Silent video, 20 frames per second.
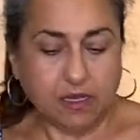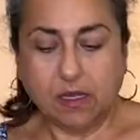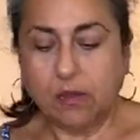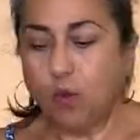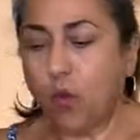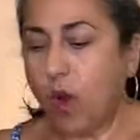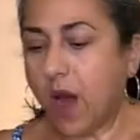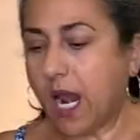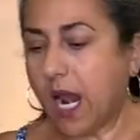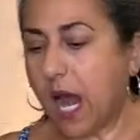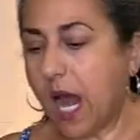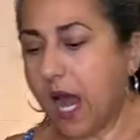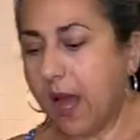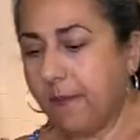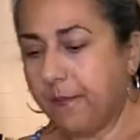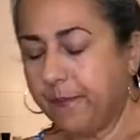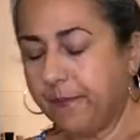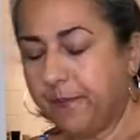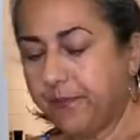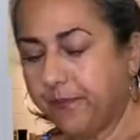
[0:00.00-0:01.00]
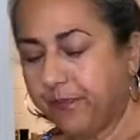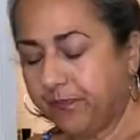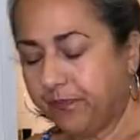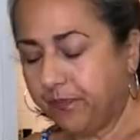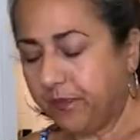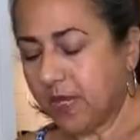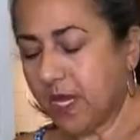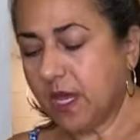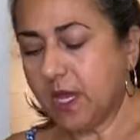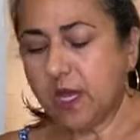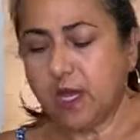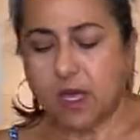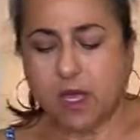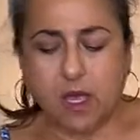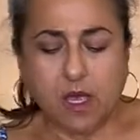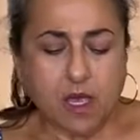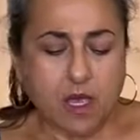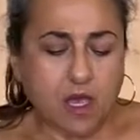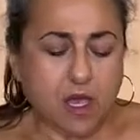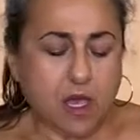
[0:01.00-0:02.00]
Voila.
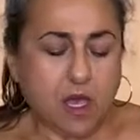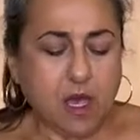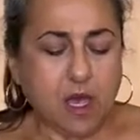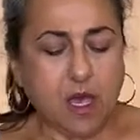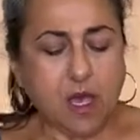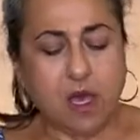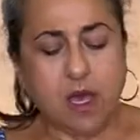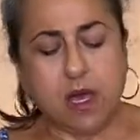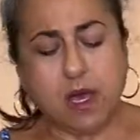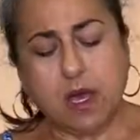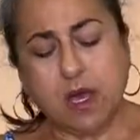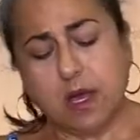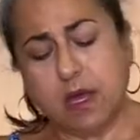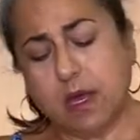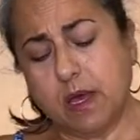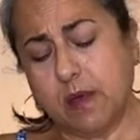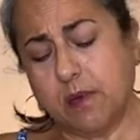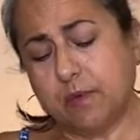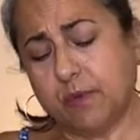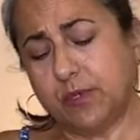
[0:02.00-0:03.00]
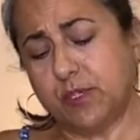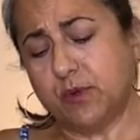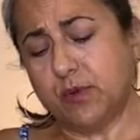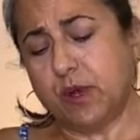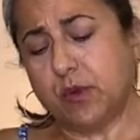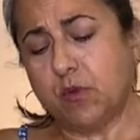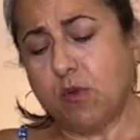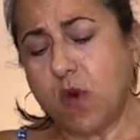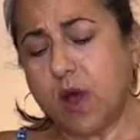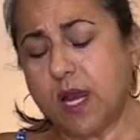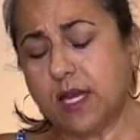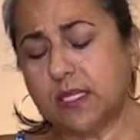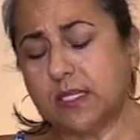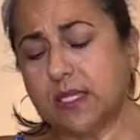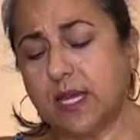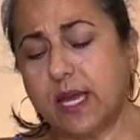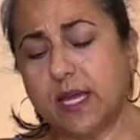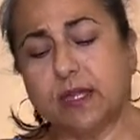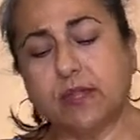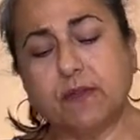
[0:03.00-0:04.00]
Um, do I want to
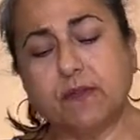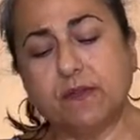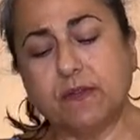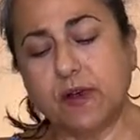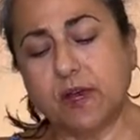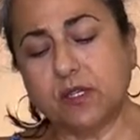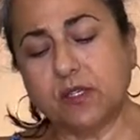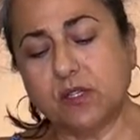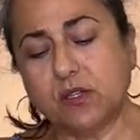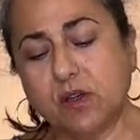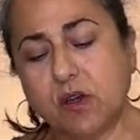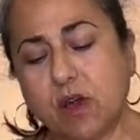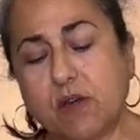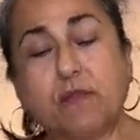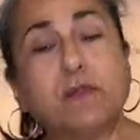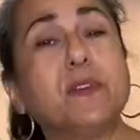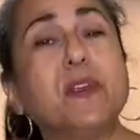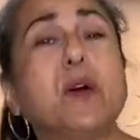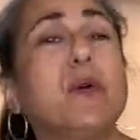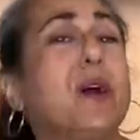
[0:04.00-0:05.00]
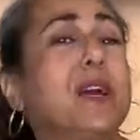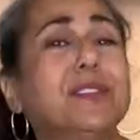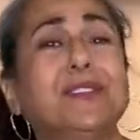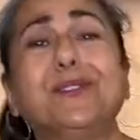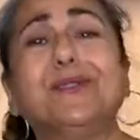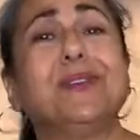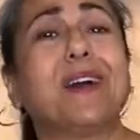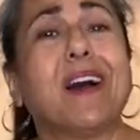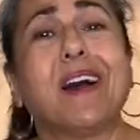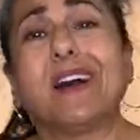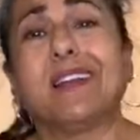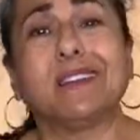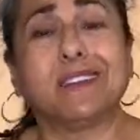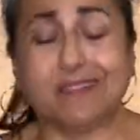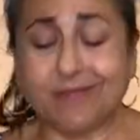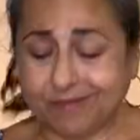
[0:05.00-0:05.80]
take the fuzz off? No, I do not.